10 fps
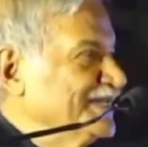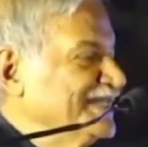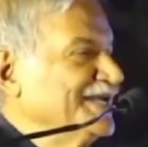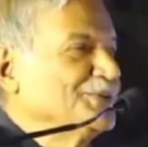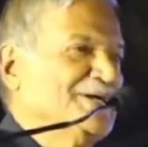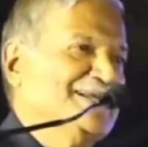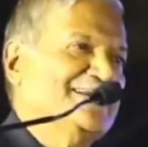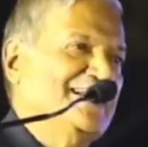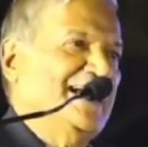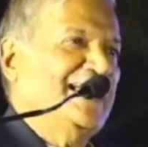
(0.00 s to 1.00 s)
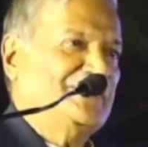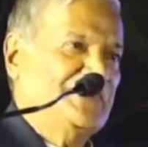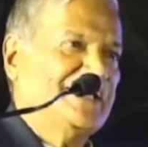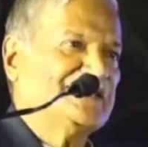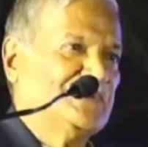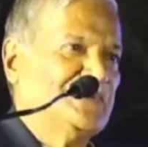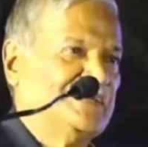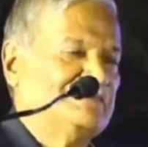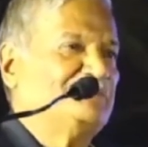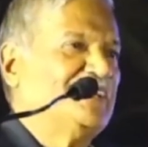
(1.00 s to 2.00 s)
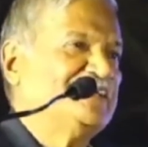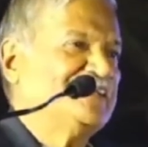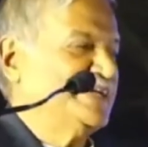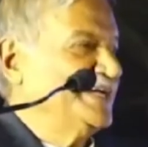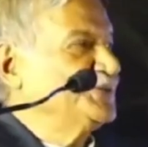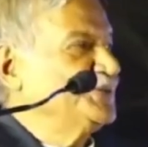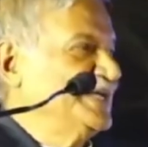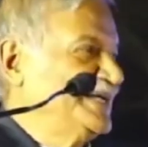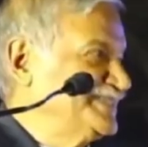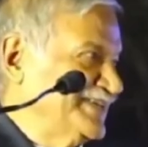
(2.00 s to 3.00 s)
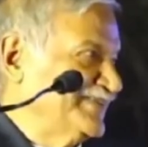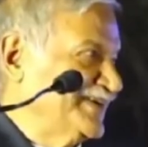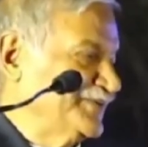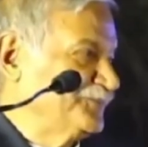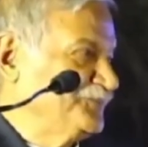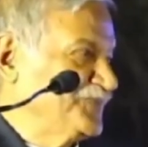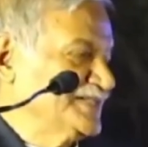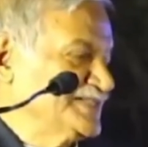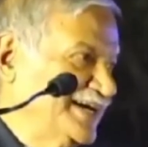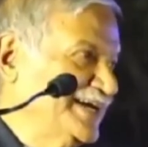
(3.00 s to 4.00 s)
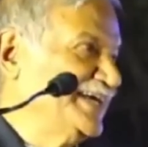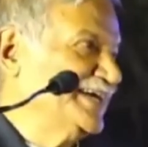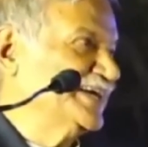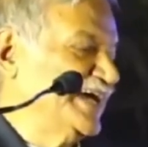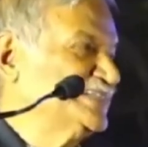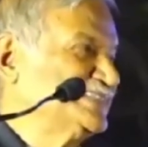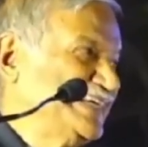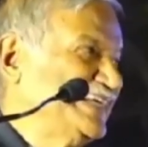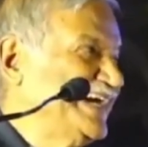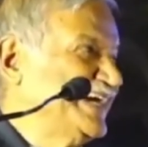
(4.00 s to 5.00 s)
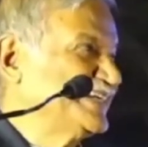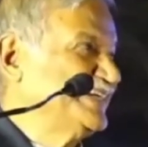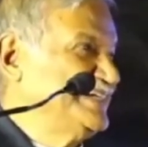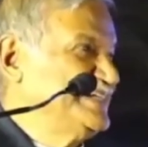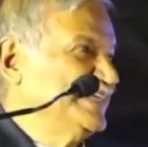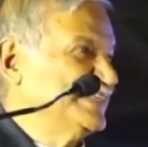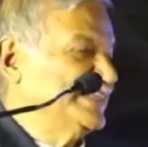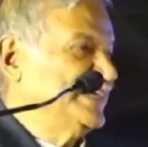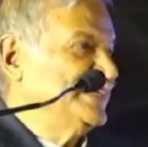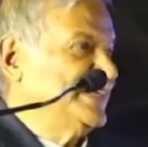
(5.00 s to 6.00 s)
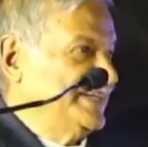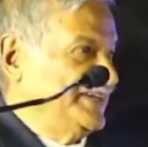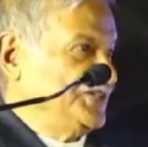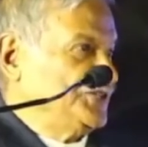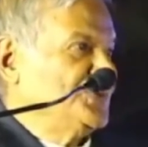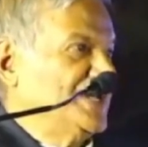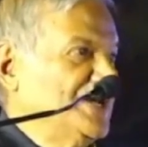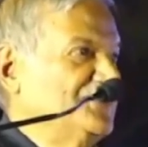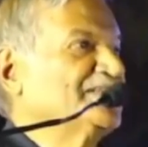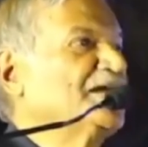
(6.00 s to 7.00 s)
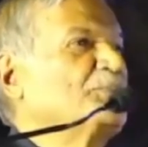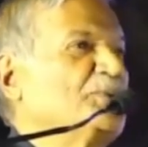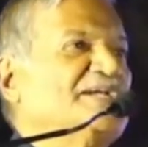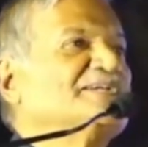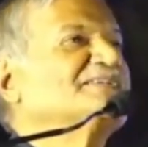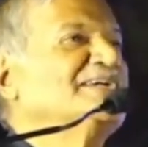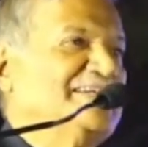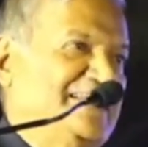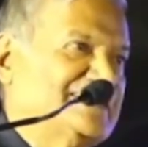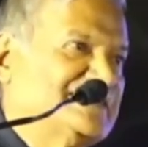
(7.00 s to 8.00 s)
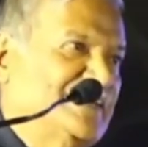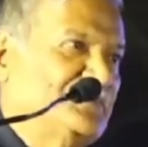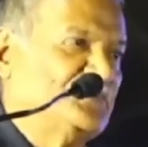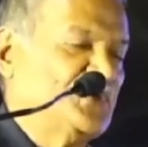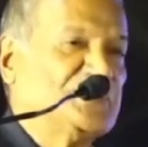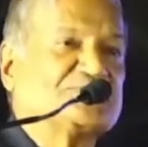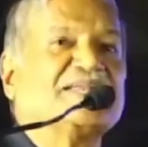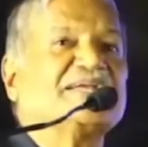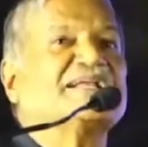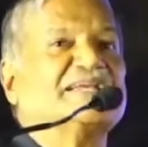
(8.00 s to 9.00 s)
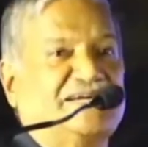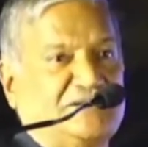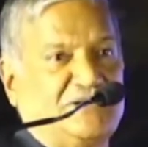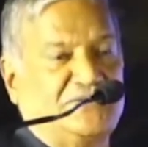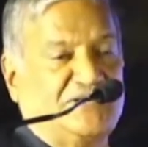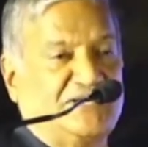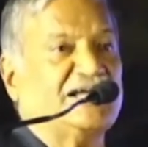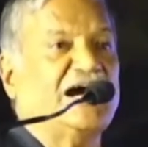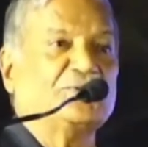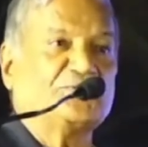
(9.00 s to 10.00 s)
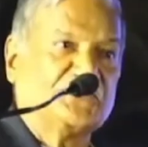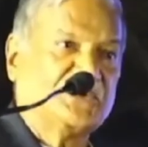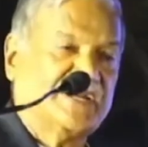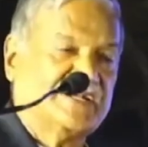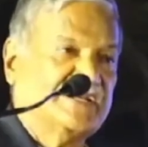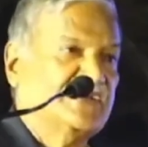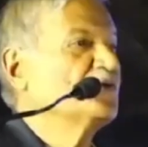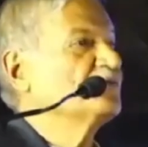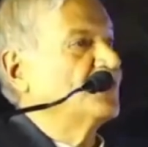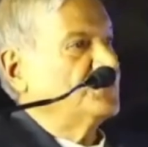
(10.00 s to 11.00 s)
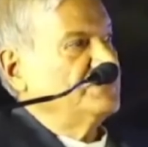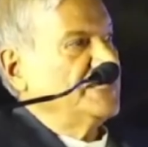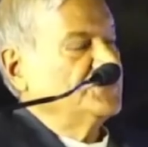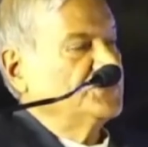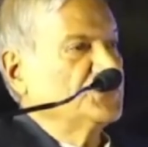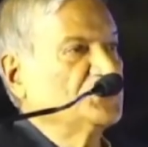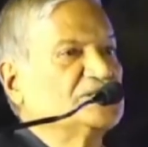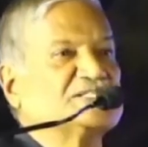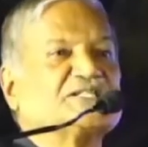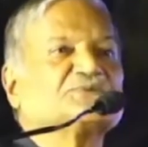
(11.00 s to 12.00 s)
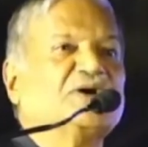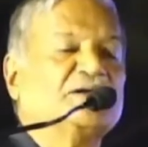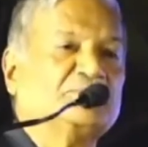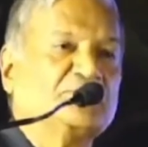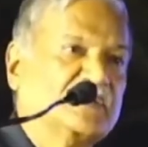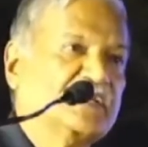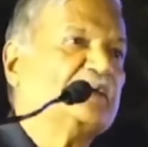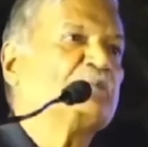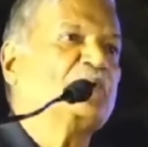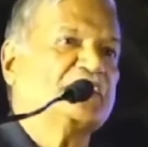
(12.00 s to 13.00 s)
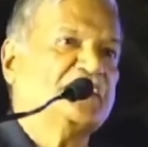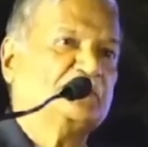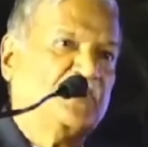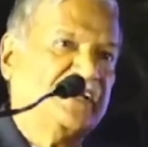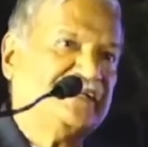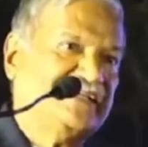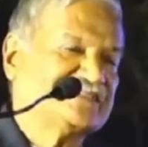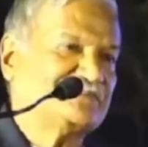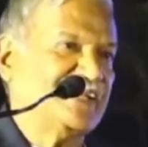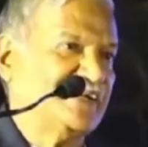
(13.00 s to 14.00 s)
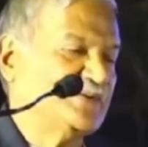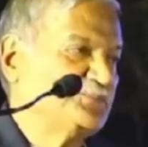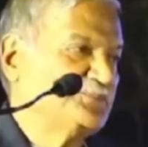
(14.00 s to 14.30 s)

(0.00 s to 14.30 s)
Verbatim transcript: Telugu in, anywhere in the world will mentor eight to ten children studying and see that they really reach wherever their potential takes them. So he's very clear about it, how to do it, what we have to do. This is one important point he has made.